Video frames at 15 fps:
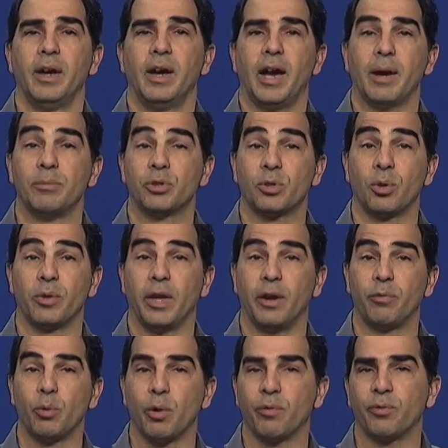I'm sure that
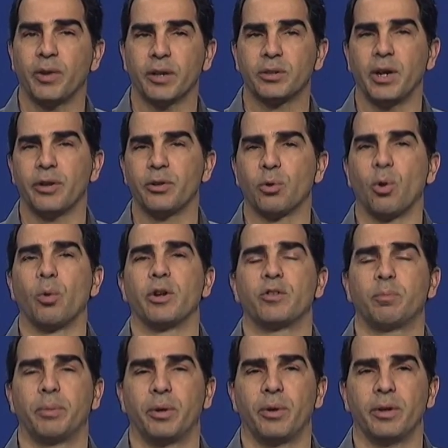if you reflect on your own
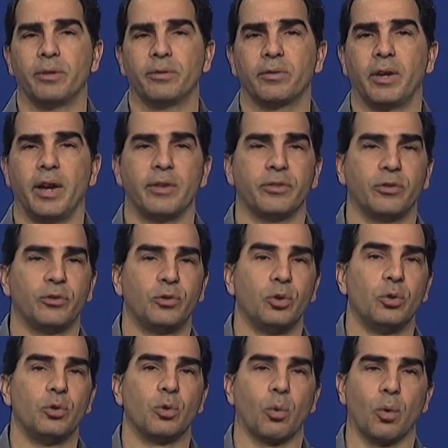experience as a
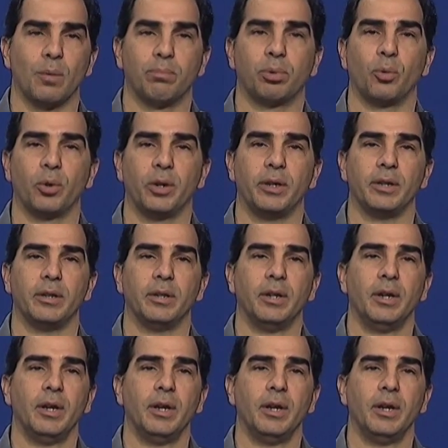student or employee,